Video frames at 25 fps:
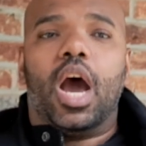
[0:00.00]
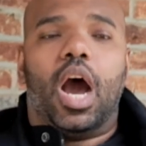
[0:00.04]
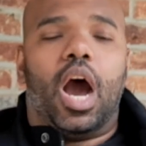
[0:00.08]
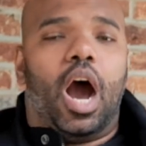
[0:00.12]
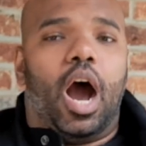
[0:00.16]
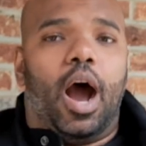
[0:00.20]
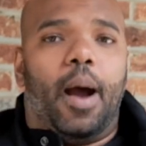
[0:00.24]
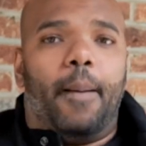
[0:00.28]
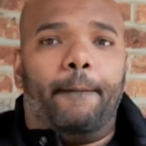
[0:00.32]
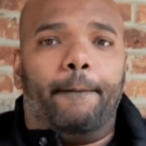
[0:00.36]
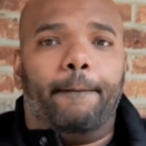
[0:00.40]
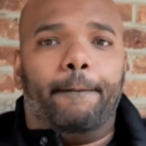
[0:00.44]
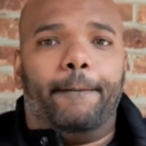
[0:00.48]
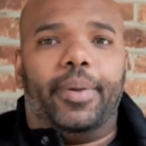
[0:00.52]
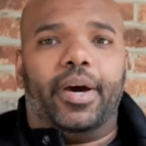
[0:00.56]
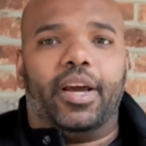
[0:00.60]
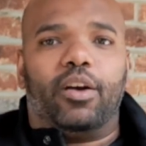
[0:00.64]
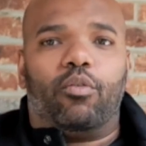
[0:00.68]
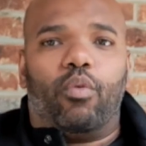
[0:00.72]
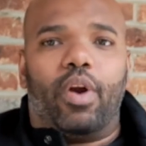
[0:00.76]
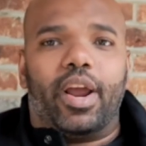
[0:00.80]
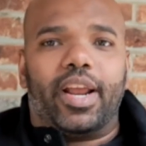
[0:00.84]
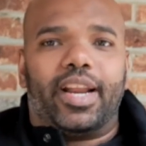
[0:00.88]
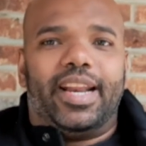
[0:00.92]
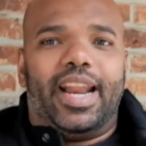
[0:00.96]
um
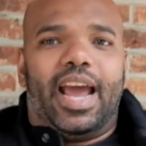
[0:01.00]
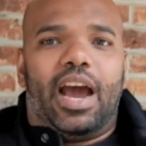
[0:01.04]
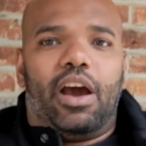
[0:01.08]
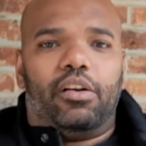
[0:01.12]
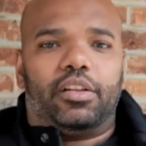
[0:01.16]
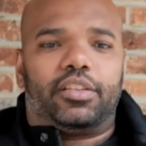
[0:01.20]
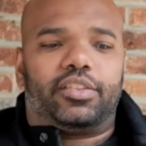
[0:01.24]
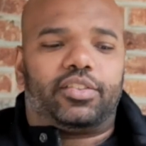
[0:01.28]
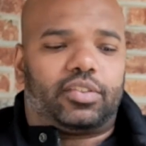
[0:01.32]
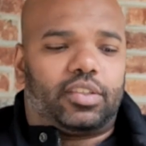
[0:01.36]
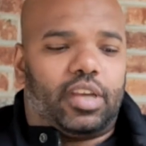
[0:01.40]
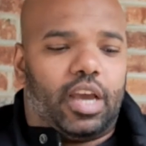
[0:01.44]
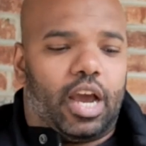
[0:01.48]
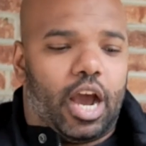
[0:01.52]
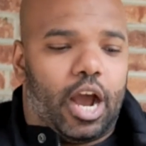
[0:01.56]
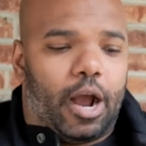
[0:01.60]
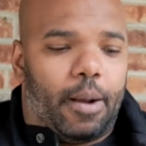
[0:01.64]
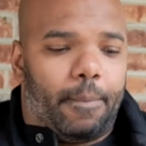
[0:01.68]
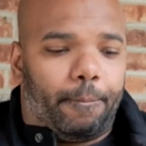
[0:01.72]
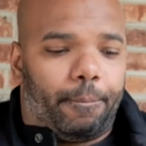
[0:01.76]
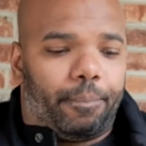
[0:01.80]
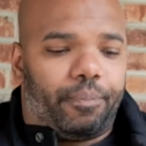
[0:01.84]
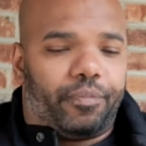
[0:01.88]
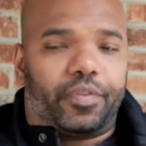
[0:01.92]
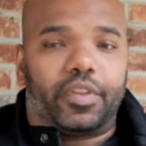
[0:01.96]
but right now it's
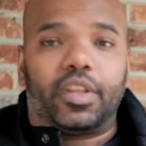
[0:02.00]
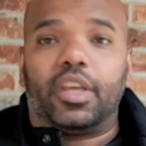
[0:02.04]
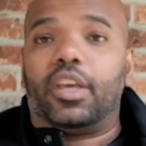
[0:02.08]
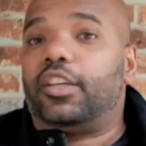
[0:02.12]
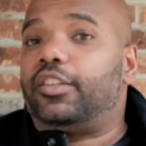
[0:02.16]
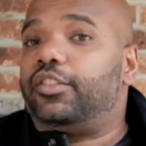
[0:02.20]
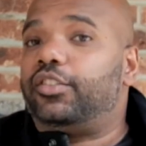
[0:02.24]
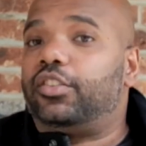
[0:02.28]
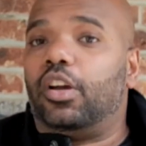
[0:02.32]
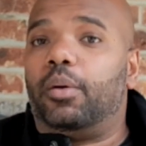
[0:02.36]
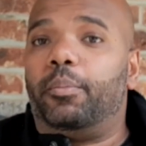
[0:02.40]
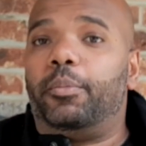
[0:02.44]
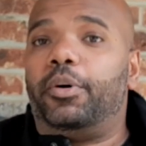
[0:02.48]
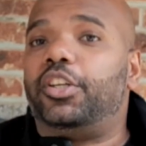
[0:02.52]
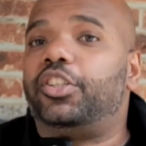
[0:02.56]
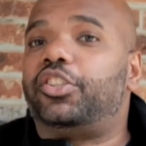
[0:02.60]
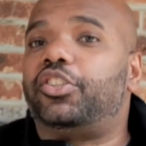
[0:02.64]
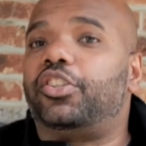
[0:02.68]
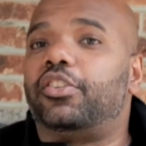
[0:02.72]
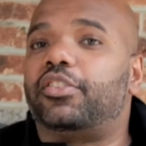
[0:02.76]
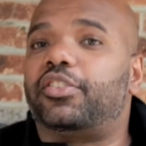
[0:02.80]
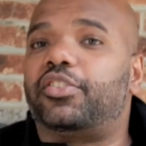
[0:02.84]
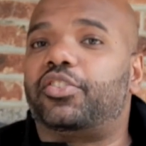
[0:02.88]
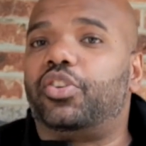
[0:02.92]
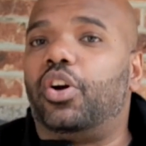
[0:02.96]
um summer
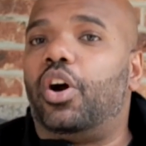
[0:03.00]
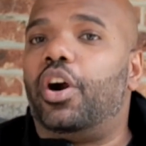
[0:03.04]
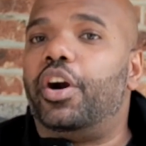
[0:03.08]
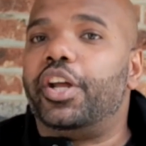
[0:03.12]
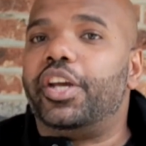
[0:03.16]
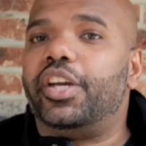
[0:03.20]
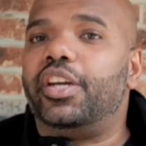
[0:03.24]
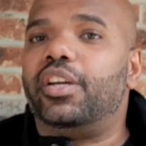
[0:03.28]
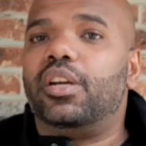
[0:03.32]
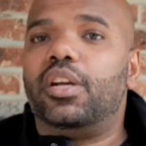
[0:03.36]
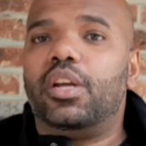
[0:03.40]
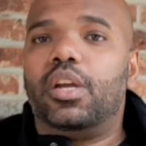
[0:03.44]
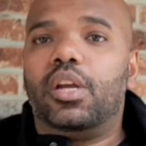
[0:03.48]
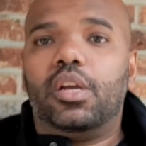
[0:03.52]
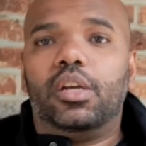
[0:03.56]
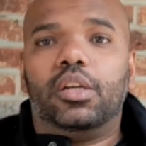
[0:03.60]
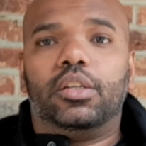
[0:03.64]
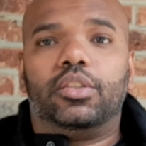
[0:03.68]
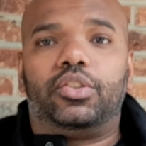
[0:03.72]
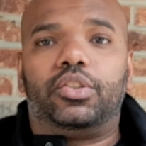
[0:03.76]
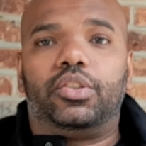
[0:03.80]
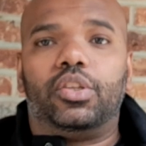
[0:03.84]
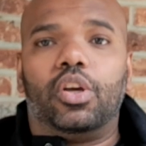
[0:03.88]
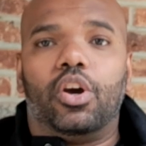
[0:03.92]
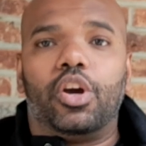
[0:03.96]
just starting
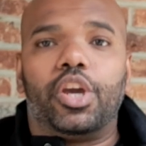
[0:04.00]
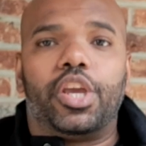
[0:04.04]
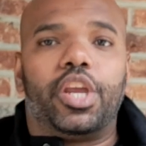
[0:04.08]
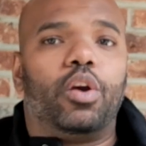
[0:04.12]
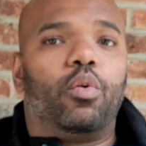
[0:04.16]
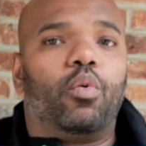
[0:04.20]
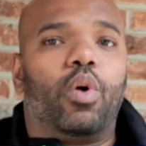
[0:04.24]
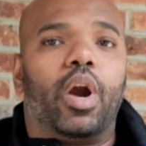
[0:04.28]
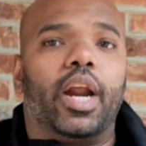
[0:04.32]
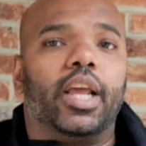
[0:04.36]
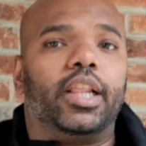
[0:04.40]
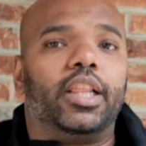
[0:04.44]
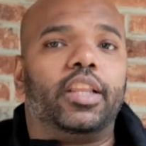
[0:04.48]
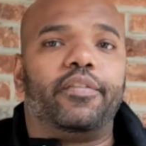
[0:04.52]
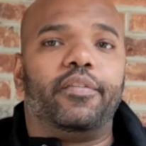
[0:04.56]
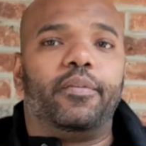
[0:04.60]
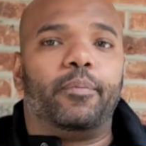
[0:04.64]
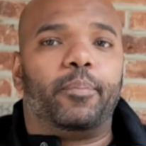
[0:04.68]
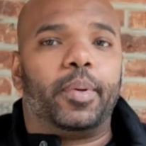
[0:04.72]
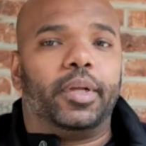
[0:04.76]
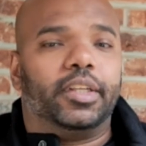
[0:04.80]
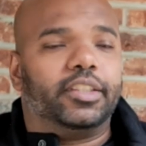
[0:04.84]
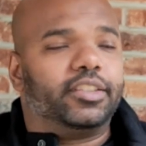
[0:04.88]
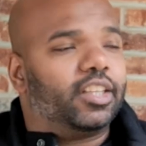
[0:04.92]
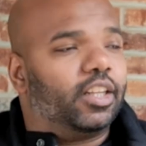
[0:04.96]
so here where I live in
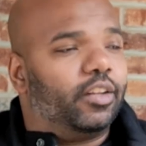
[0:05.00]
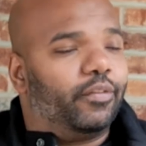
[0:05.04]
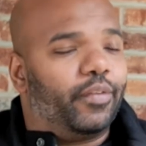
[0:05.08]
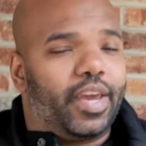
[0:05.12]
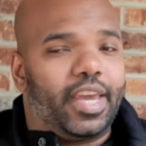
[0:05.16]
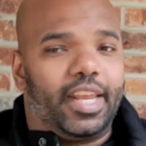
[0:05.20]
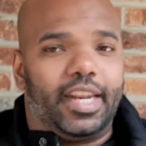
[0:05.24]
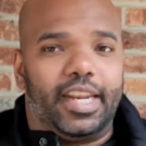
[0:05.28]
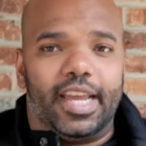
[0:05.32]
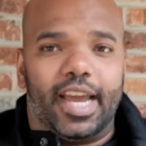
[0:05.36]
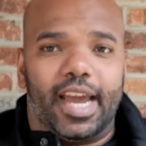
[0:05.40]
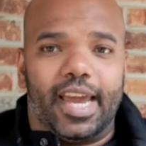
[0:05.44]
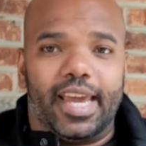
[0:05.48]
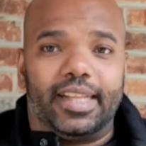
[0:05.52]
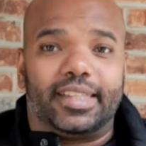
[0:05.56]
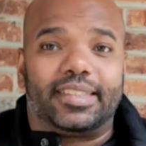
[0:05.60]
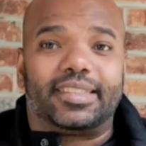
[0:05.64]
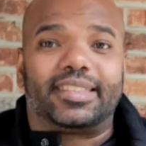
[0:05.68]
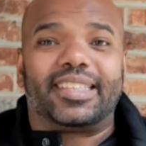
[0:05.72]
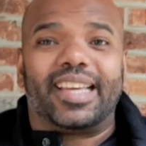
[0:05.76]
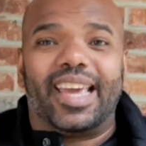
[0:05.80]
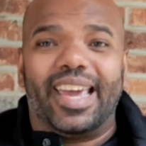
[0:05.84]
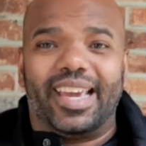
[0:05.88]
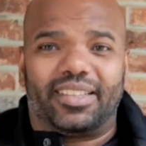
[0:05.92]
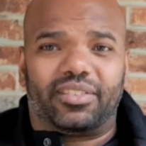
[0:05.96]
Pennsylvania,
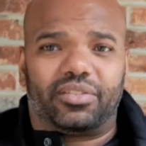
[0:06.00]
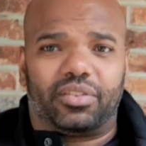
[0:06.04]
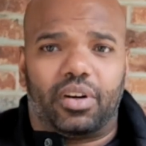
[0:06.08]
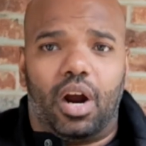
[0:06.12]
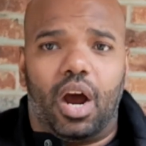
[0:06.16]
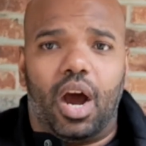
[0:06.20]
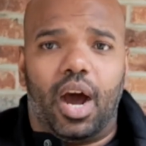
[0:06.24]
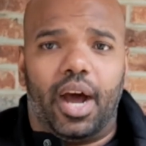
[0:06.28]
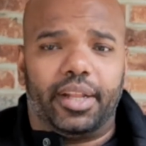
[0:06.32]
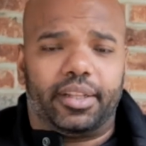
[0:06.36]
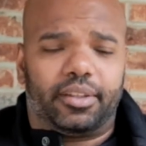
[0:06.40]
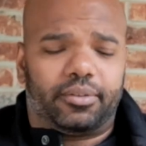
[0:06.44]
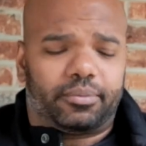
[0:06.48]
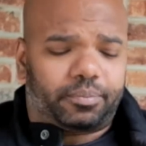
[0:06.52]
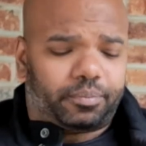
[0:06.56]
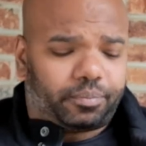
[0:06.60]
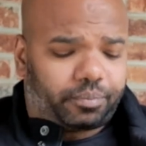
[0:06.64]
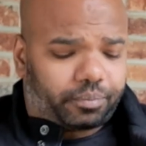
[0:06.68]
it's extra hot.